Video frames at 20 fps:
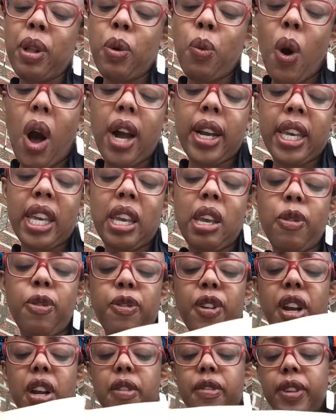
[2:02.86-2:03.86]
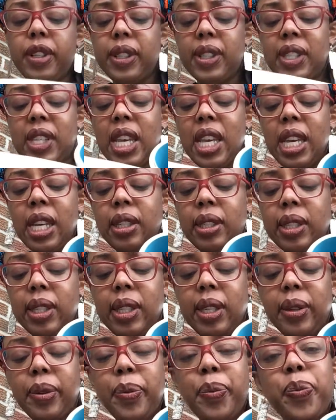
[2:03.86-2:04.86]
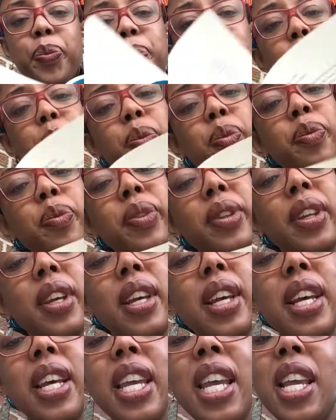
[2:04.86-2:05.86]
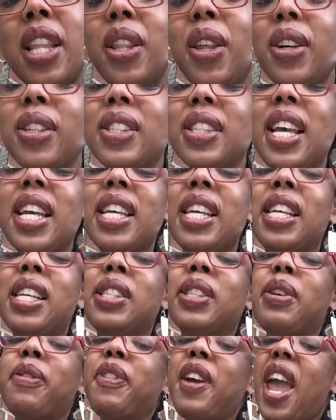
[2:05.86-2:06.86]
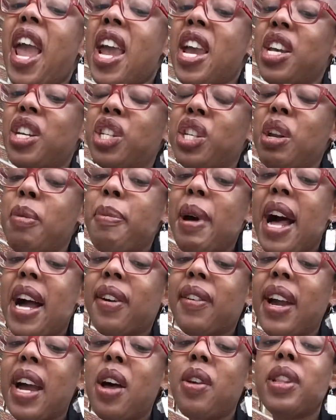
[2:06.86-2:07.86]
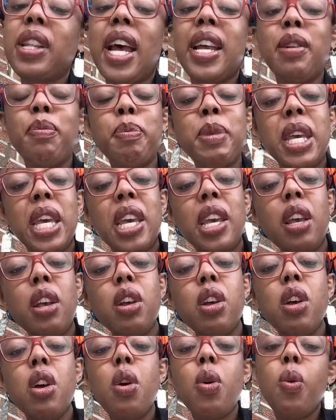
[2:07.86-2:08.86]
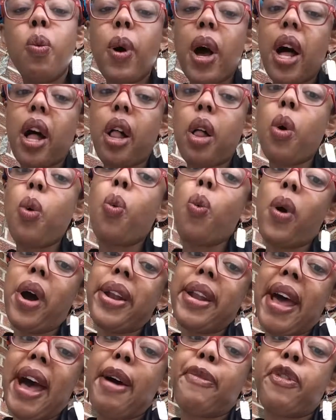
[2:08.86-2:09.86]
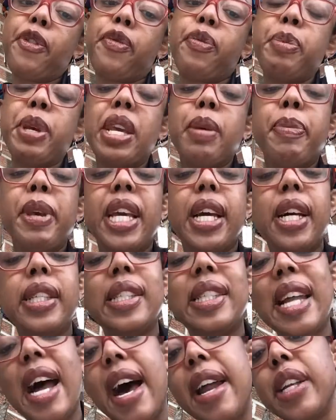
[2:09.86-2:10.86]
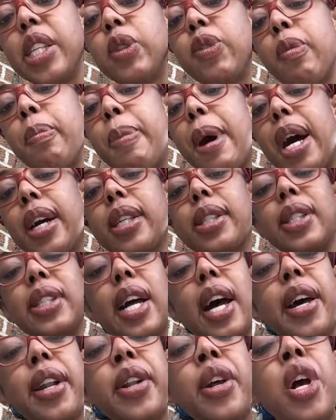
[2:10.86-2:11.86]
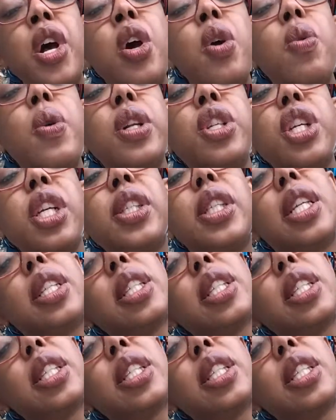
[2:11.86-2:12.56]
walking in front of his seat. He looks like he's of Asian background like me. Well, one half of me, because dad is from Pakistan, which is in